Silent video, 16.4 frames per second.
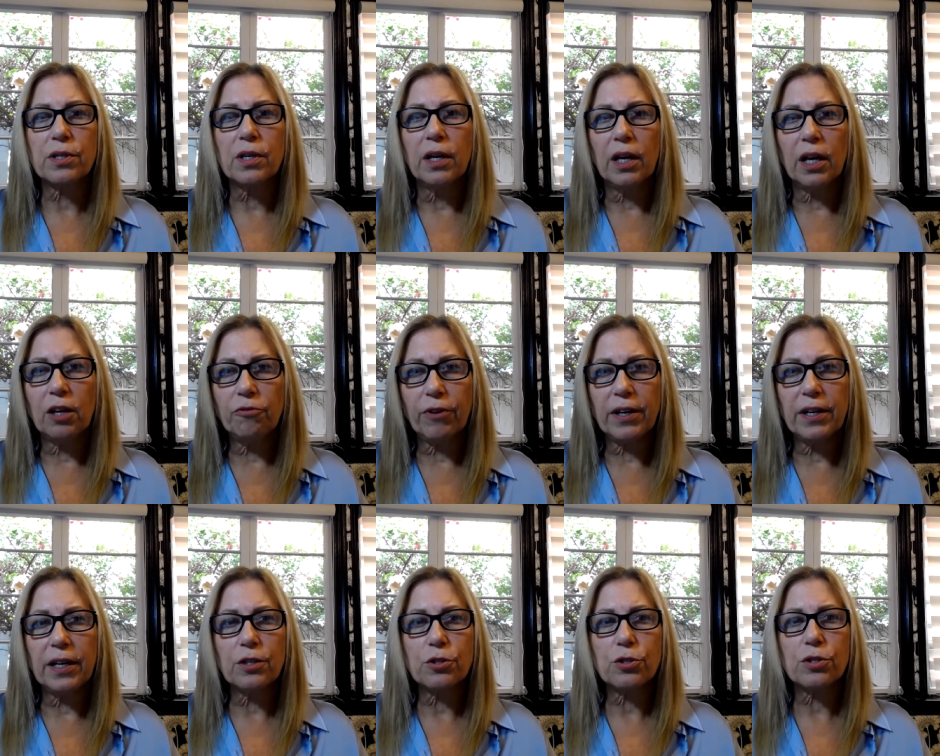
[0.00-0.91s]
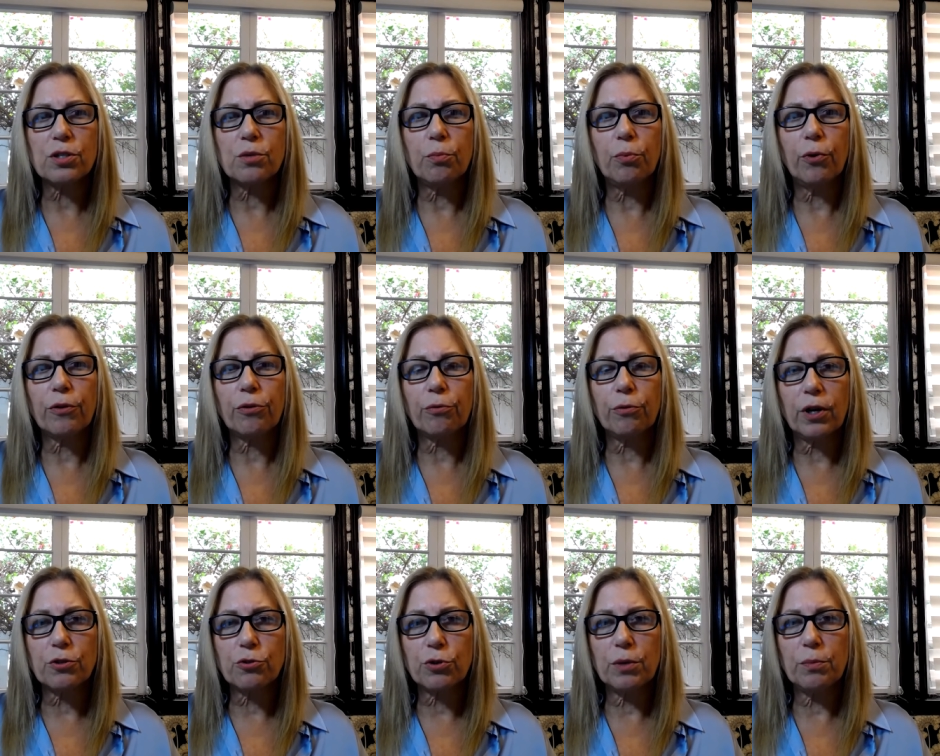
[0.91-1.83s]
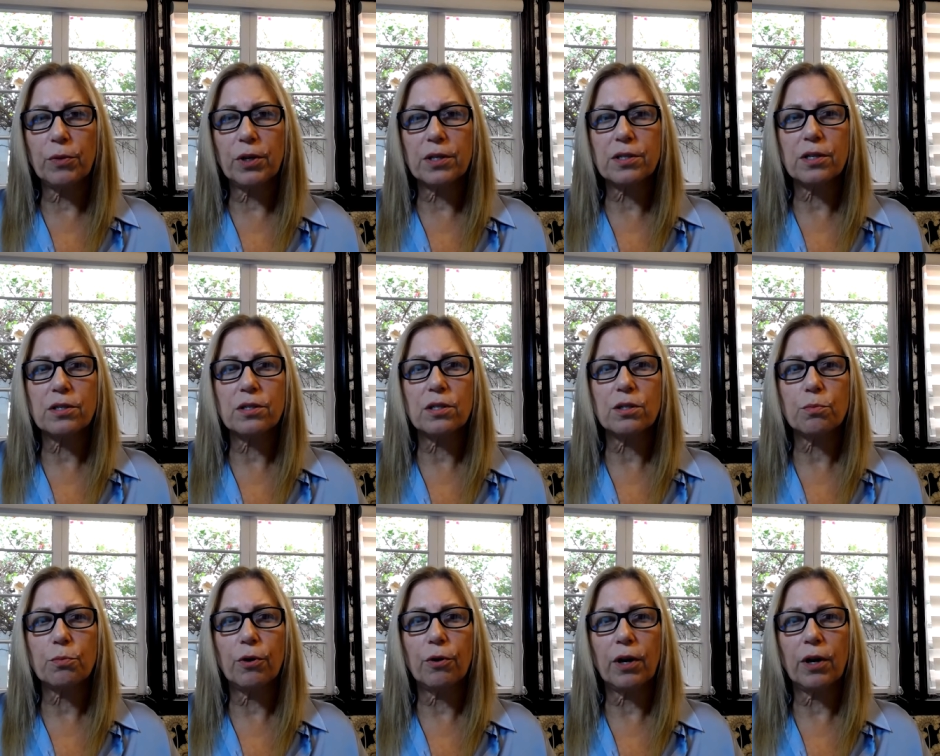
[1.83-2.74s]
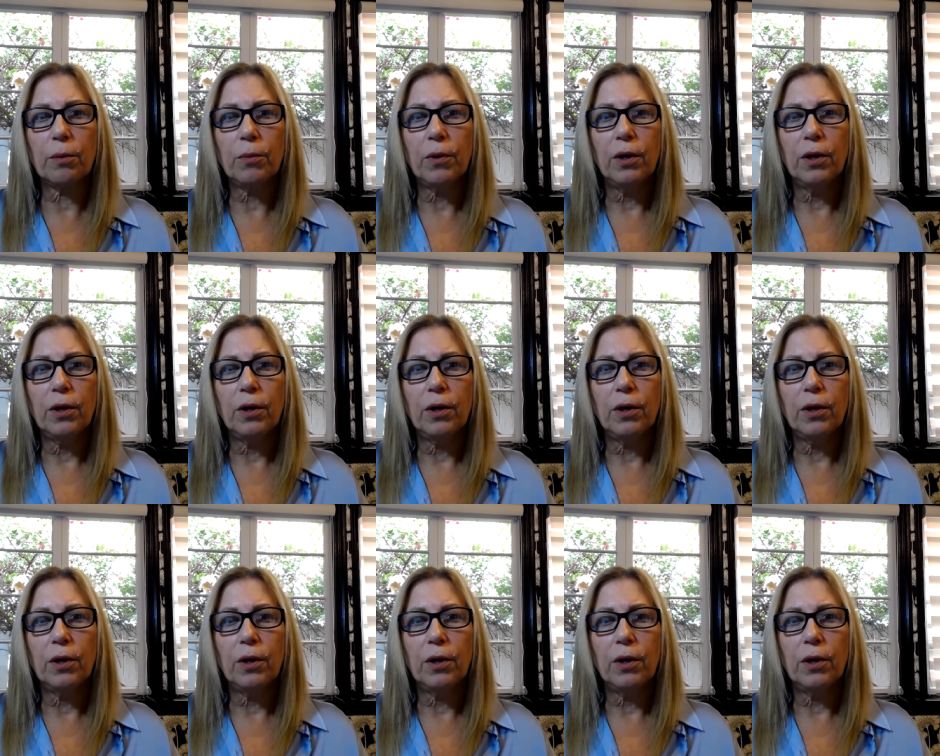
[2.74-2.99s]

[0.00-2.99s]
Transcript: and financial support through our treatment assistance program,